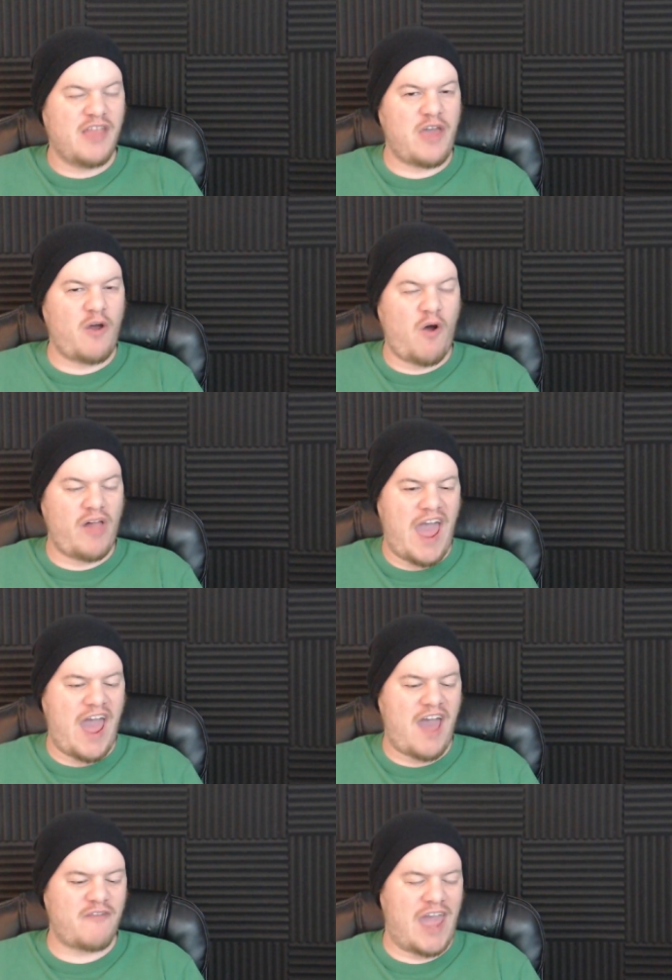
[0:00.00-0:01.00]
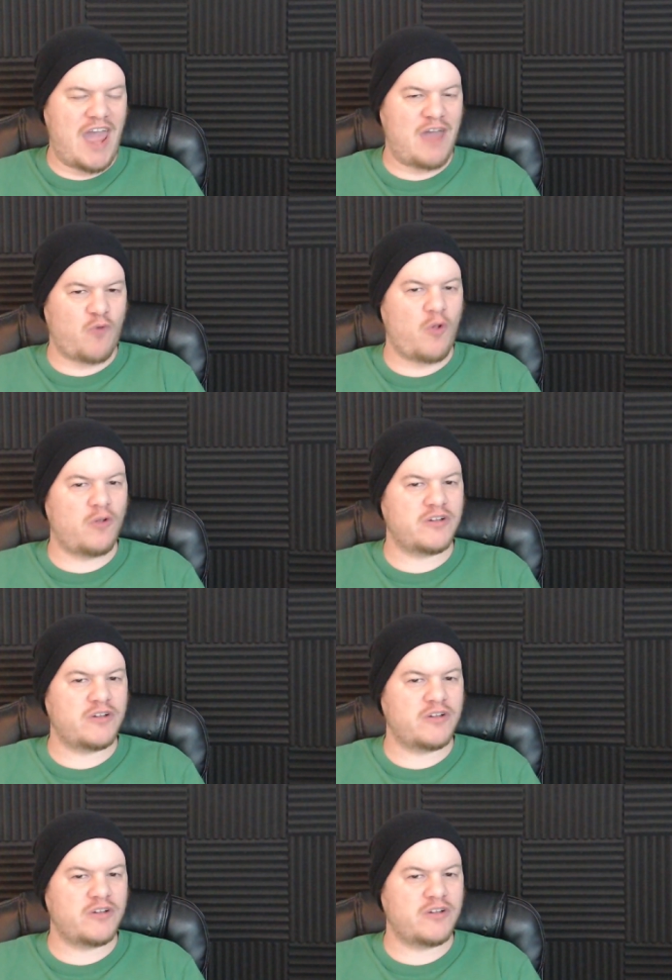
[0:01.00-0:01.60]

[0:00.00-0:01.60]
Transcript: they all have a roll a